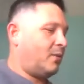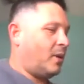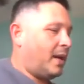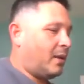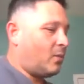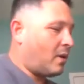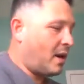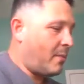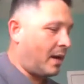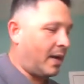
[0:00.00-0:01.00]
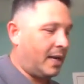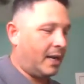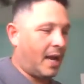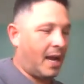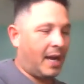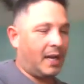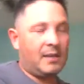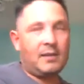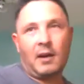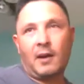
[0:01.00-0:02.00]
we didn't worry about any of that
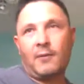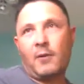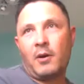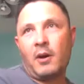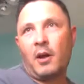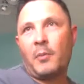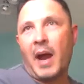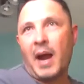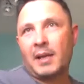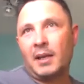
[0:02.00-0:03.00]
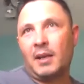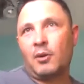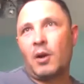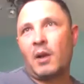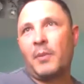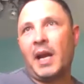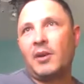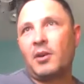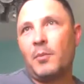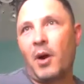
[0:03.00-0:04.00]
kind of stuff. We were all packed into the Rugby
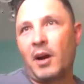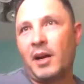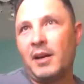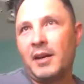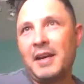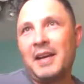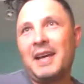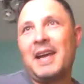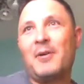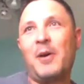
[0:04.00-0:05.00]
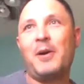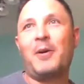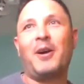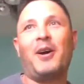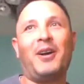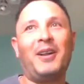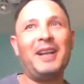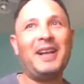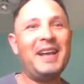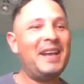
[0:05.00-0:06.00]
Nation party, and we were
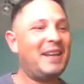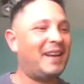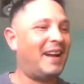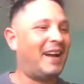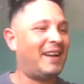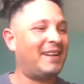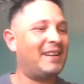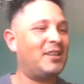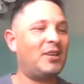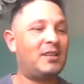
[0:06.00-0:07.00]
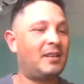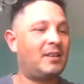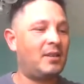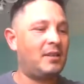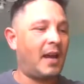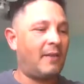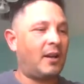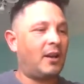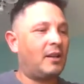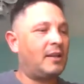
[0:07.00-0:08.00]
all just
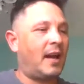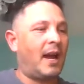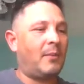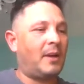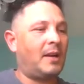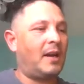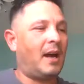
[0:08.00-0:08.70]
having a good time. And